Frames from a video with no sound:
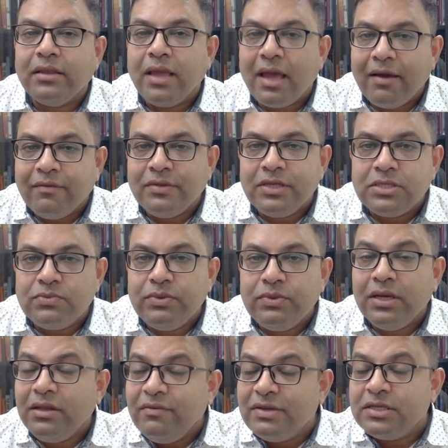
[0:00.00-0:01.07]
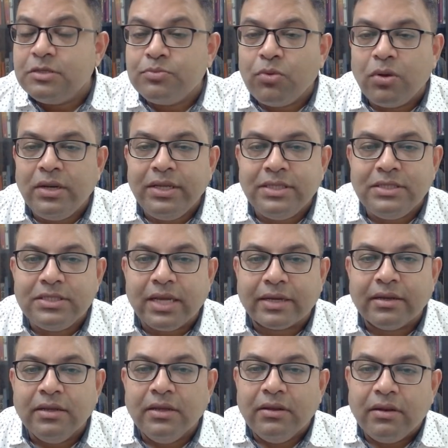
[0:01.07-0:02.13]
They have this fear, even a small
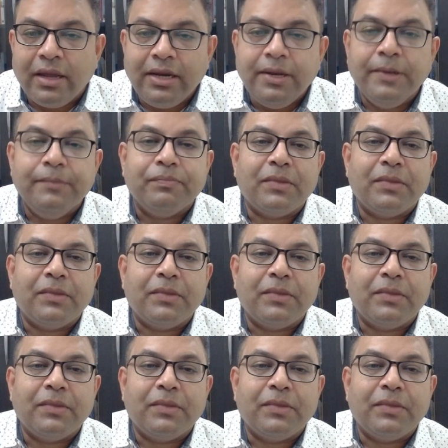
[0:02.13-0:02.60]
insect, right?